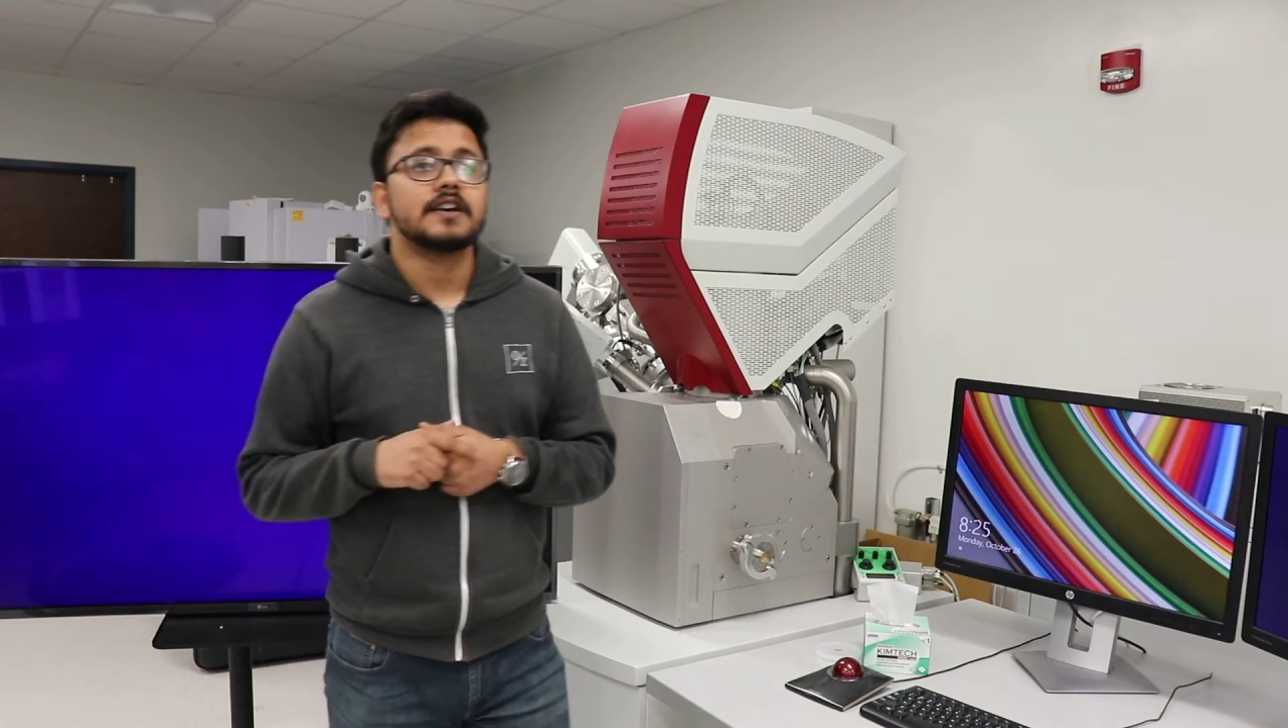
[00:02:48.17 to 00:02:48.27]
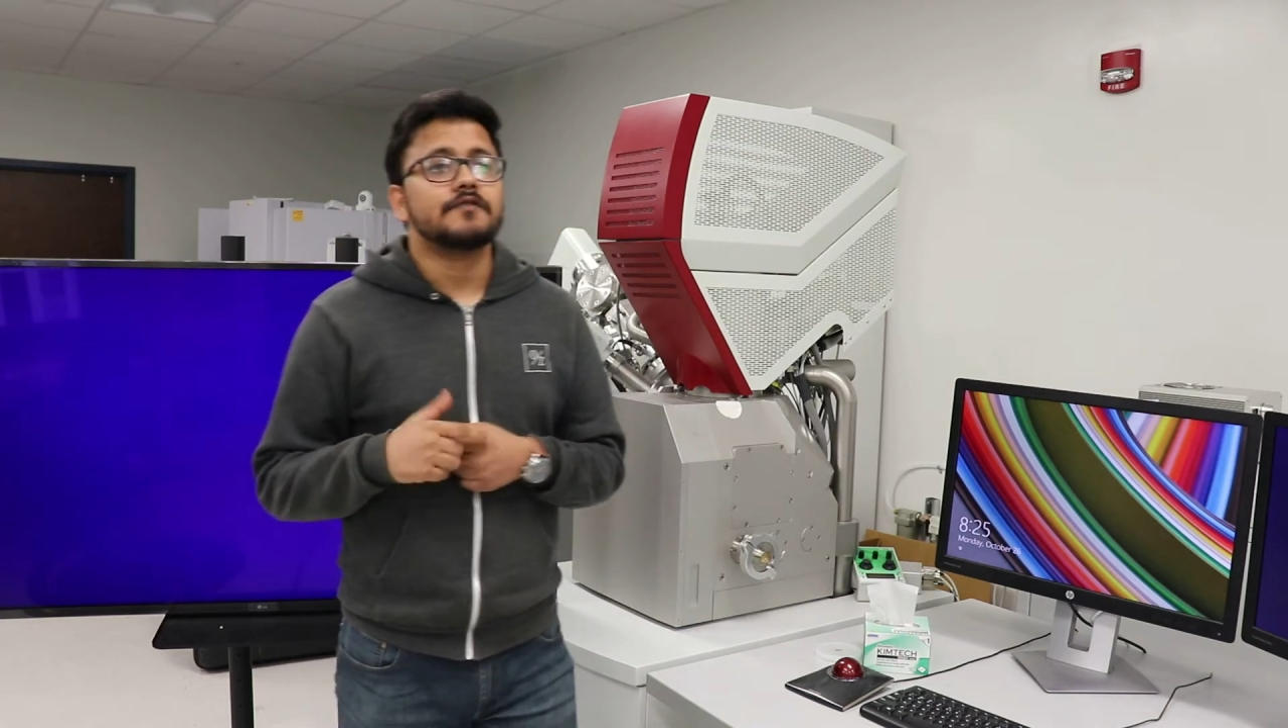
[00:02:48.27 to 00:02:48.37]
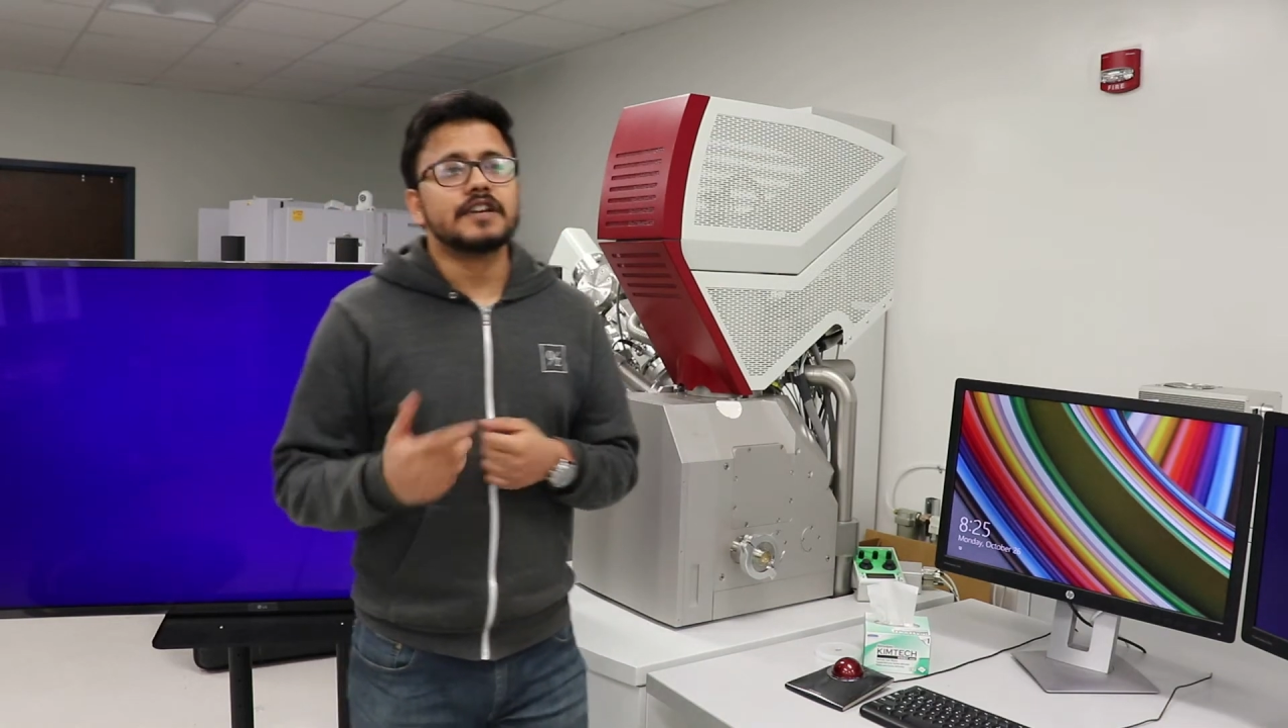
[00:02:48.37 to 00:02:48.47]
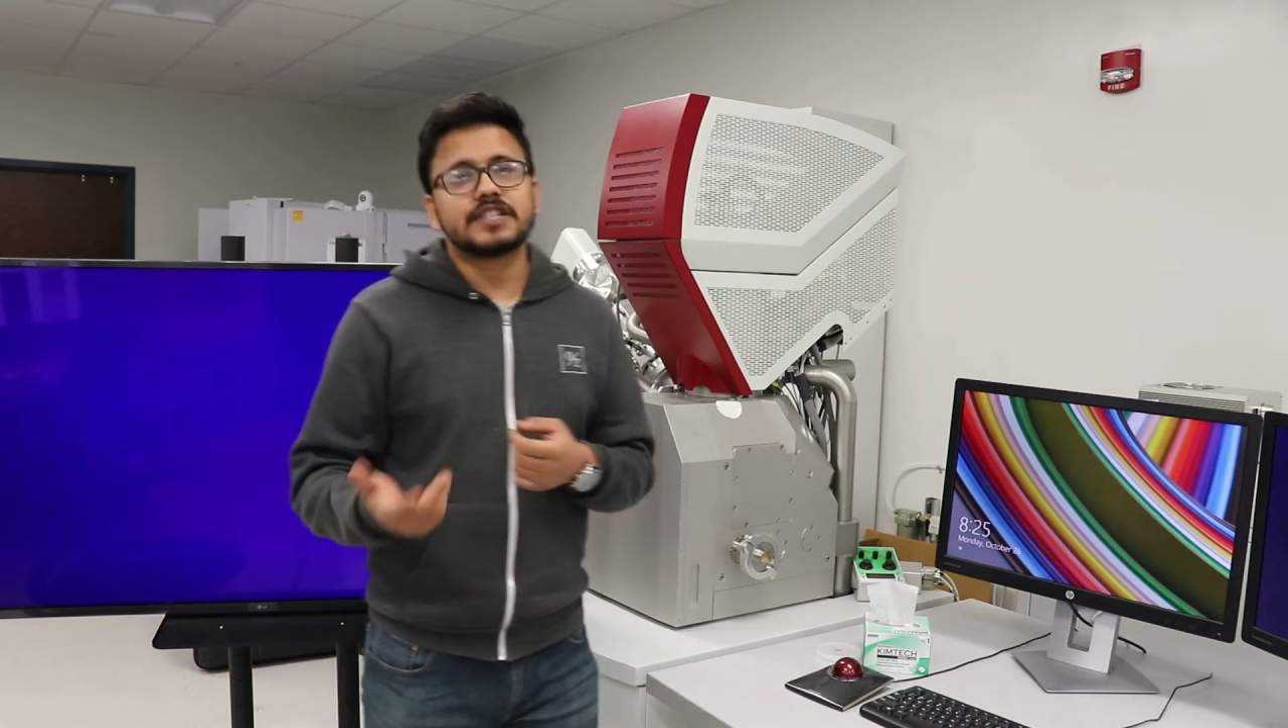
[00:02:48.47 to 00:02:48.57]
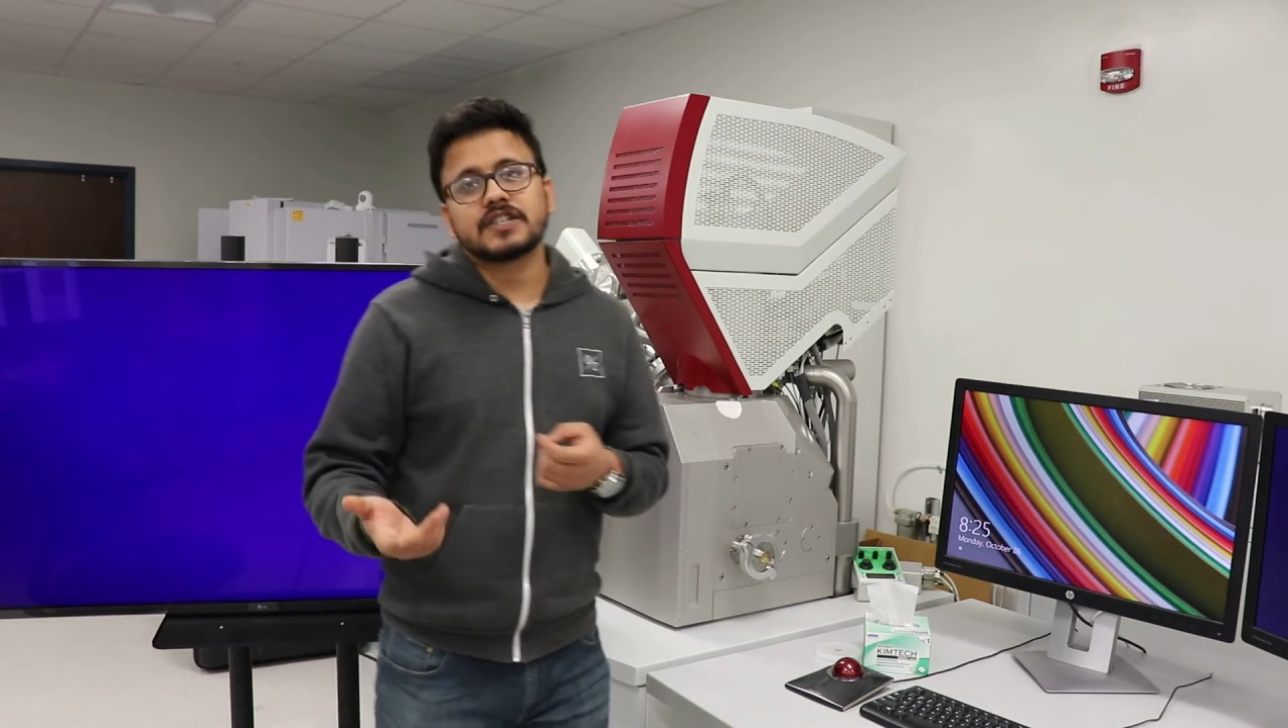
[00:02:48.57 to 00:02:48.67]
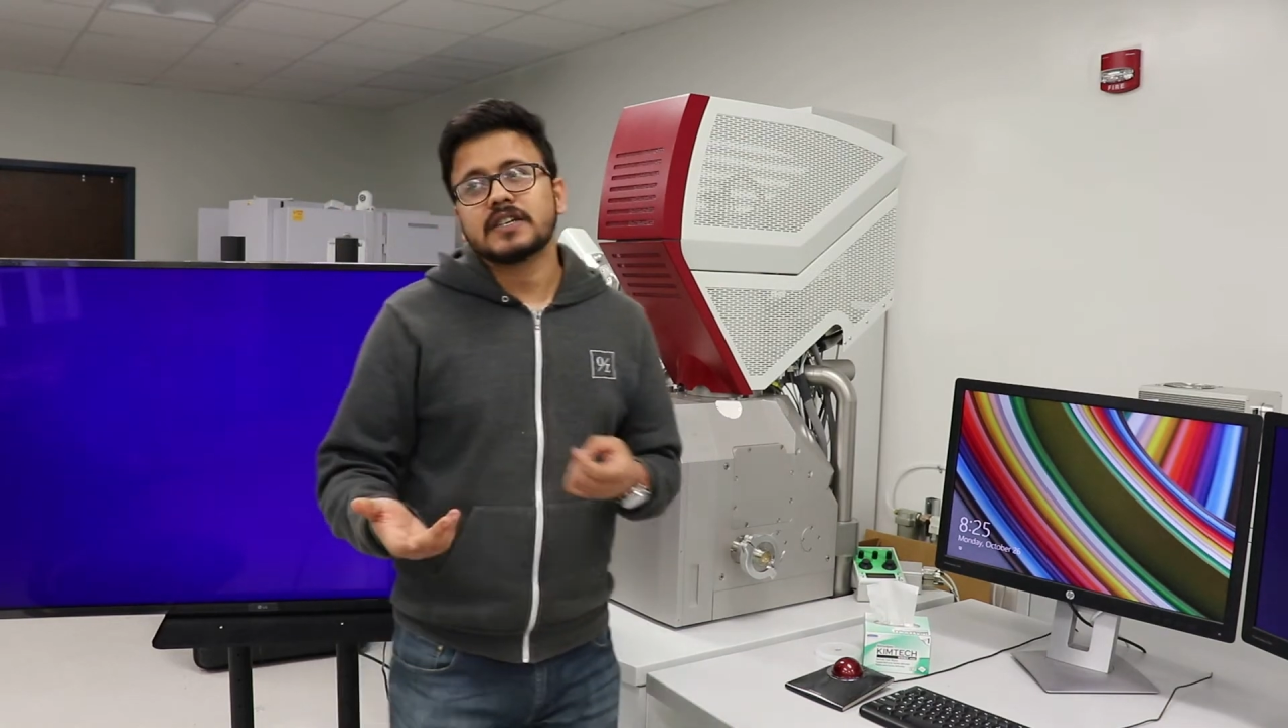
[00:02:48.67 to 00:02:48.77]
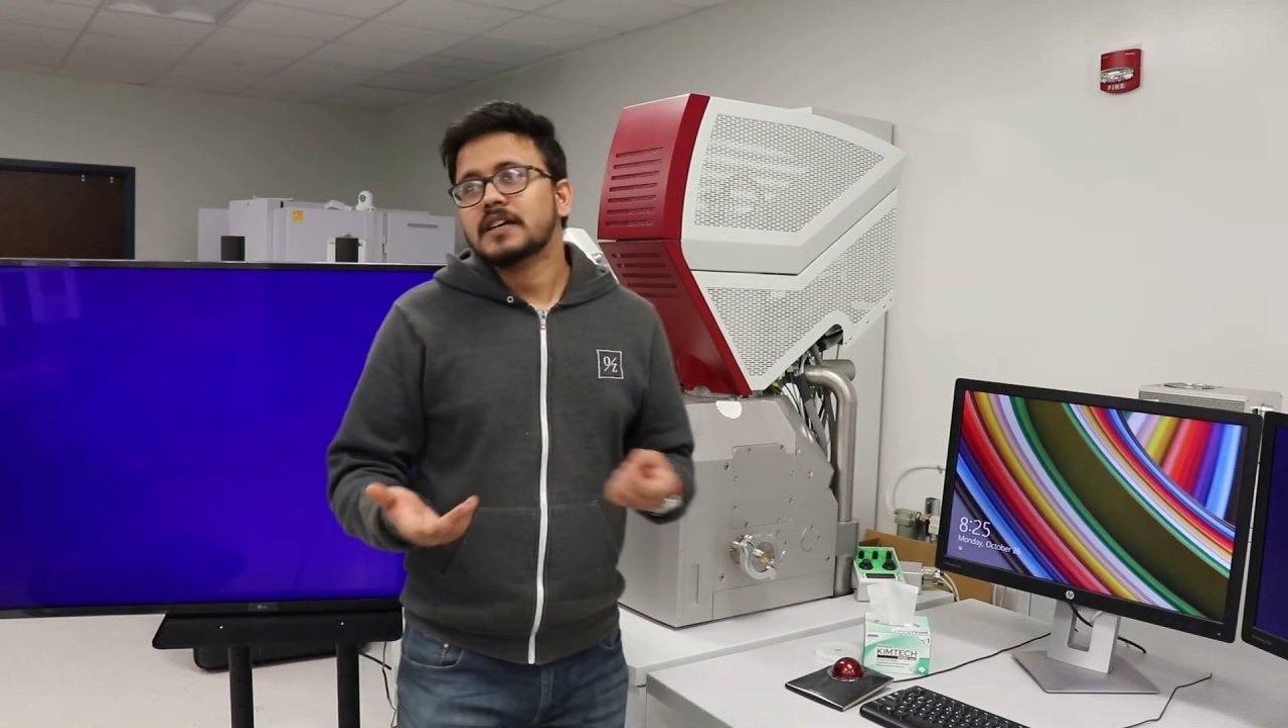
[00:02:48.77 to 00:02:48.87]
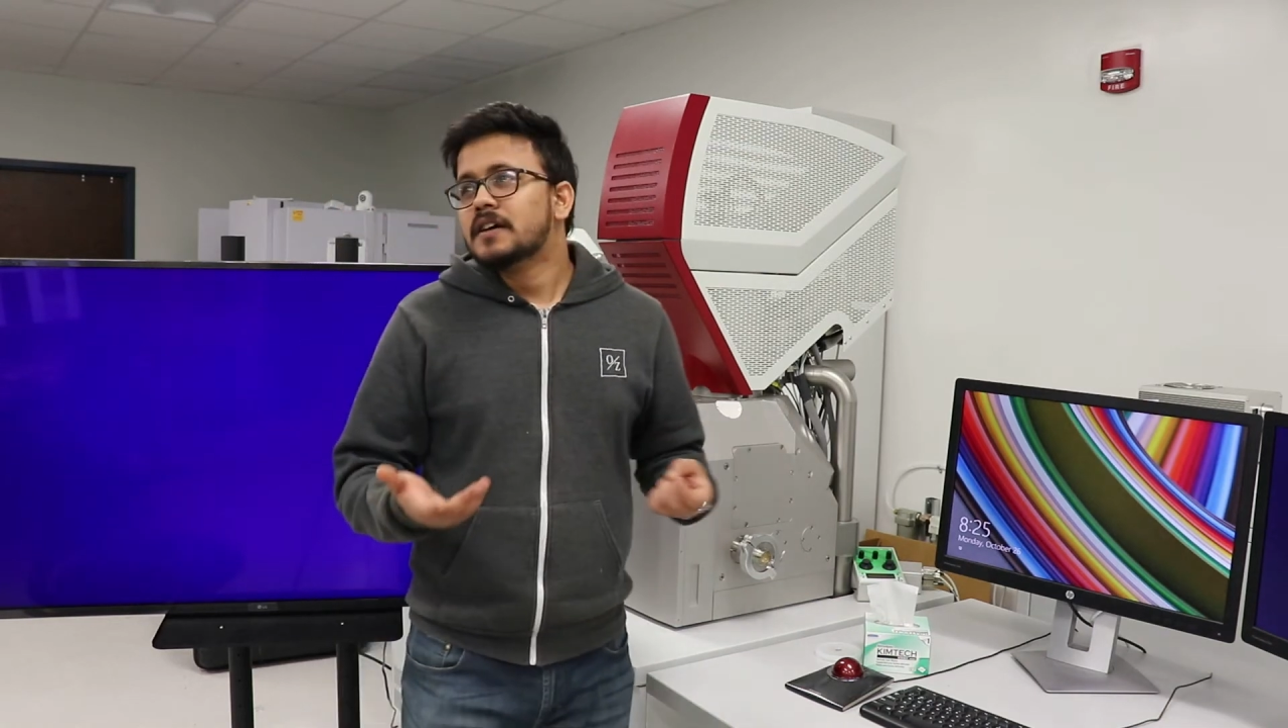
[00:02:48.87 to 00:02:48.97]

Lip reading: which